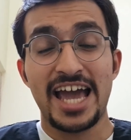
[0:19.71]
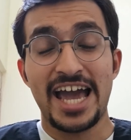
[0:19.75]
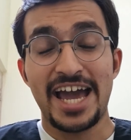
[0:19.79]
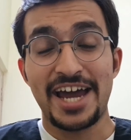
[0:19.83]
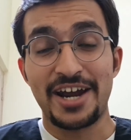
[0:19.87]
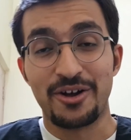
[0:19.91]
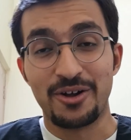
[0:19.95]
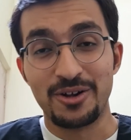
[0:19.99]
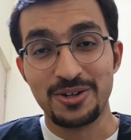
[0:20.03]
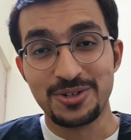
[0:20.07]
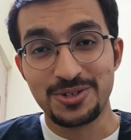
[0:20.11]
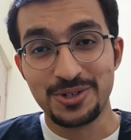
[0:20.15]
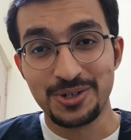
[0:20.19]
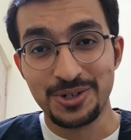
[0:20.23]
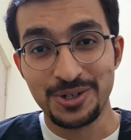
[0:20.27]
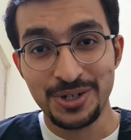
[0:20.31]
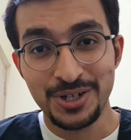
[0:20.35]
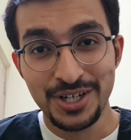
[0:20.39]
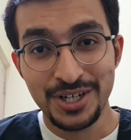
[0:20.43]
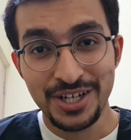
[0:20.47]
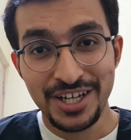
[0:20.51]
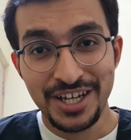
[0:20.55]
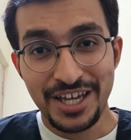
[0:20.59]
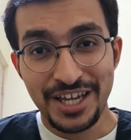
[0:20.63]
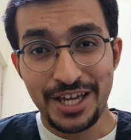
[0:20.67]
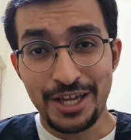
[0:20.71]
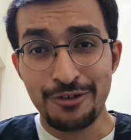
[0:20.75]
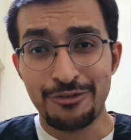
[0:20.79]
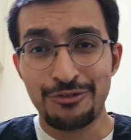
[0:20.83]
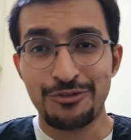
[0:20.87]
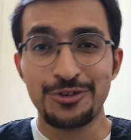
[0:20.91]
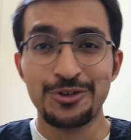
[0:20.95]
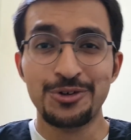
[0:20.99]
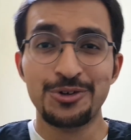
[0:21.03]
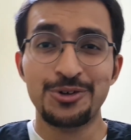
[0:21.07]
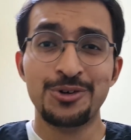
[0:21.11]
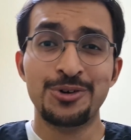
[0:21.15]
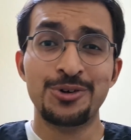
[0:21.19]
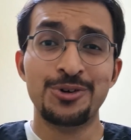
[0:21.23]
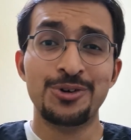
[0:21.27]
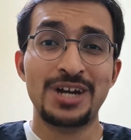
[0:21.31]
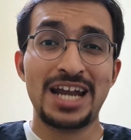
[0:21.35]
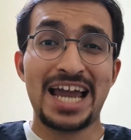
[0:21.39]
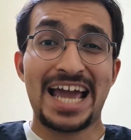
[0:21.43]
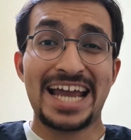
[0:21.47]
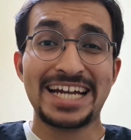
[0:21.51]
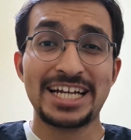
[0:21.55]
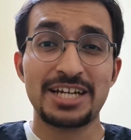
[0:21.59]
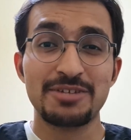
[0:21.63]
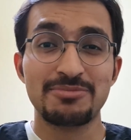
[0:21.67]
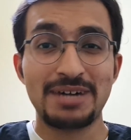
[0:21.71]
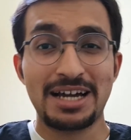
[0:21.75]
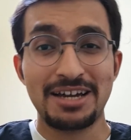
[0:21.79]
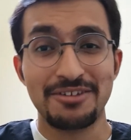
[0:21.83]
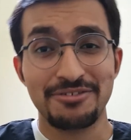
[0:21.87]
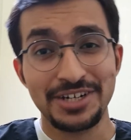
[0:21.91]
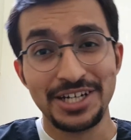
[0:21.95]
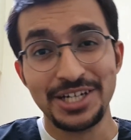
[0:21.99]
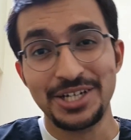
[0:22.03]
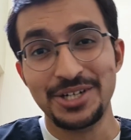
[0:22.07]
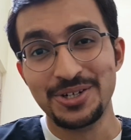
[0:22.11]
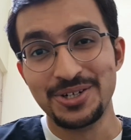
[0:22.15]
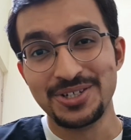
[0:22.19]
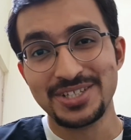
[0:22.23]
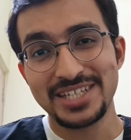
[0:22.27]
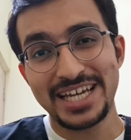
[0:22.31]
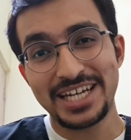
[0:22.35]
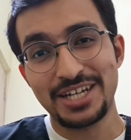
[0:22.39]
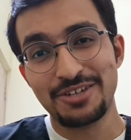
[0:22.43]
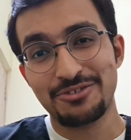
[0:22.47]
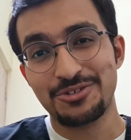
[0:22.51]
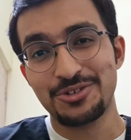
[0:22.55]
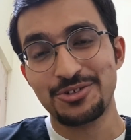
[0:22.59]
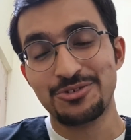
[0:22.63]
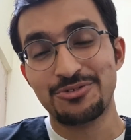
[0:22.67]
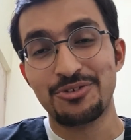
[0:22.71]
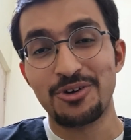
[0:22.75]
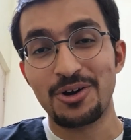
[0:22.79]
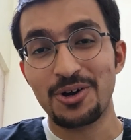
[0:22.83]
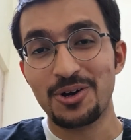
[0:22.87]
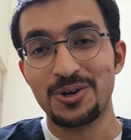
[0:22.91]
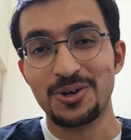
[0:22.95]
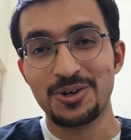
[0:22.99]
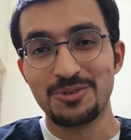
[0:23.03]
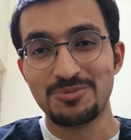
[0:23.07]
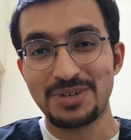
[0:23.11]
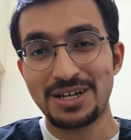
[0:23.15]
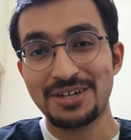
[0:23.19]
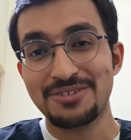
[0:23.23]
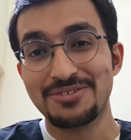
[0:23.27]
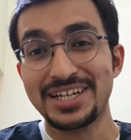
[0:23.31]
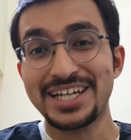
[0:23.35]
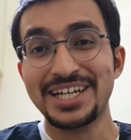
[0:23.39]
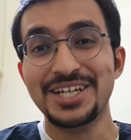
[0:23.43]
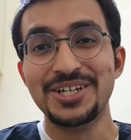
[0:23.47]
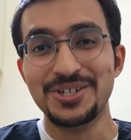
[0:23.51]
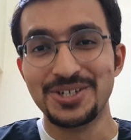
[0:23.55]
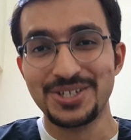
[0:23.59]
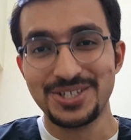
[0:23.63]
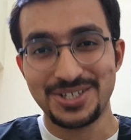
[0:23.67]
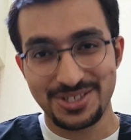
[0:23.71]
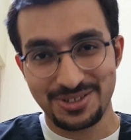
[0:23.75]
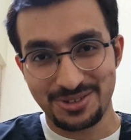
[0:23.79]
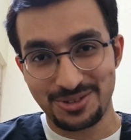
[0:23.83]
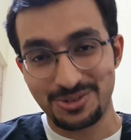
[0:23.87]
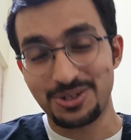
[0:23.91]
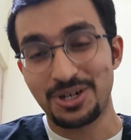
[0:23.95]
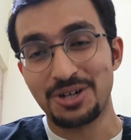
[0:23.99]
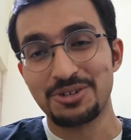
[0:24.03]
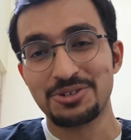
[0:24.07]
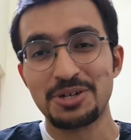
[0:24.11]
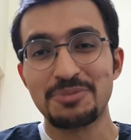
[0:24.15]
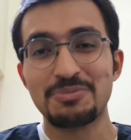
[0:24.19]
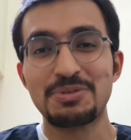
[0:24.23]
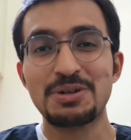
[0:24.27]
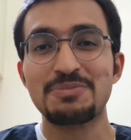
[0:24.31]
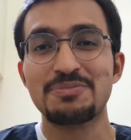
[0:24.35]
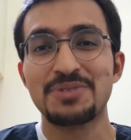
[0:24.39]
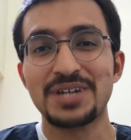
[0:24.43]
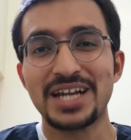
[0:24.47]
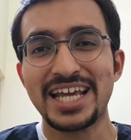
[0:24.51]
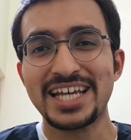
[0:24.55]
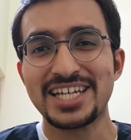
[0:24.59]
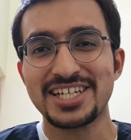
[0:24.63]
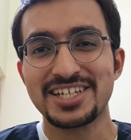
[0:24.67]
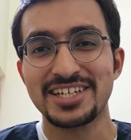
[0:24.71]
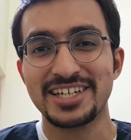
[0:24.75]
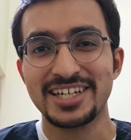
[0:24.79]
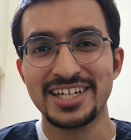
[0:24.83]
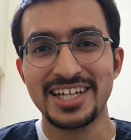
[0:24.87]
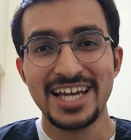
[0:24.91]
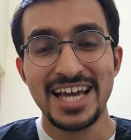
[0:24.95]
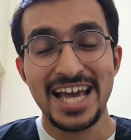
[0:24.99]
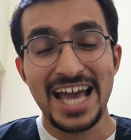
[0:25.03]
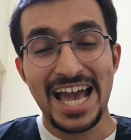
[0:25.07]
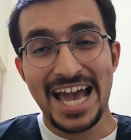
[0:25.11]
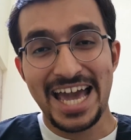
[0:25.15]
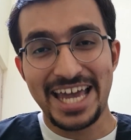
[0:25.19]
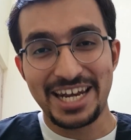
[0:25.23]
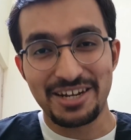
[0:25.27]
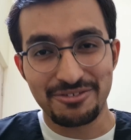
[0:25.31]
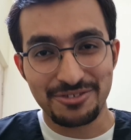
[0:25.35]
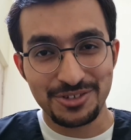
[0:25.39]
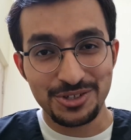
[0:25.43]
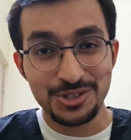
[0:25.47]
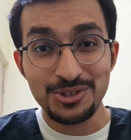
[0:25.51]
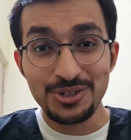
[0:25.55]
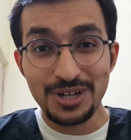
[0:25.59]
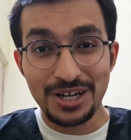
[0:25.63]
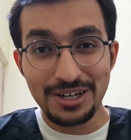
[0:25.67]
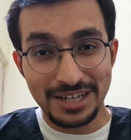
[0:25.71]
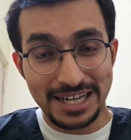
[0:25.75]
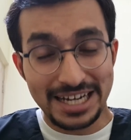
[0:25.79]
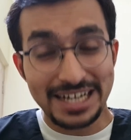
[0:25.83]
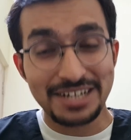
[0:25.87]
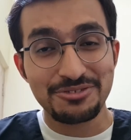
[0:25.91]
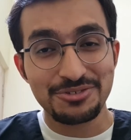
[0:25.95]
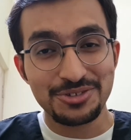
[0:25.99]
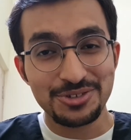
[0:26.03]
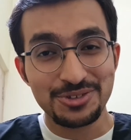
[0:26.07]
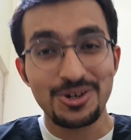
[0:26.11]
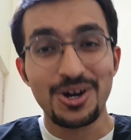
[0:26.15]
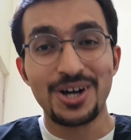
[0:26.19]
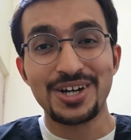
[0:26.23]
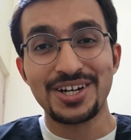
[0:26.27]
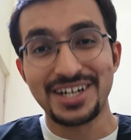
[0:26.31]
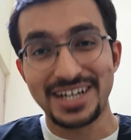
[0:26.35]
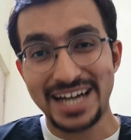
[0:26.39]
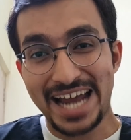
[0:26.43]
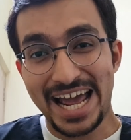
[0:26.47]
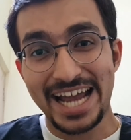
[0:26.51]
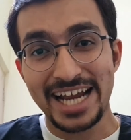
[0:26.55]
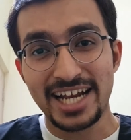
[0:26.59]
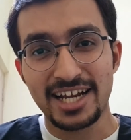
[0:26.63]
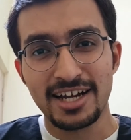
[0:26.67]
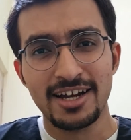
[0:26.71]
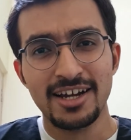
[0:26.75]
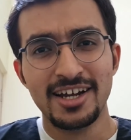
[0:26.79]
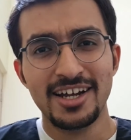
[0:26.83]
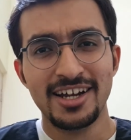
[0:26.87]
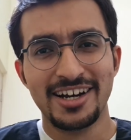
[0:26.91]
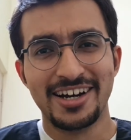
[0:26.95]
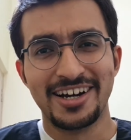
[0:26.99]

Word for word: And also, if you liked my videos and if you followed my videos throughout your preparation and you and if you got a rank,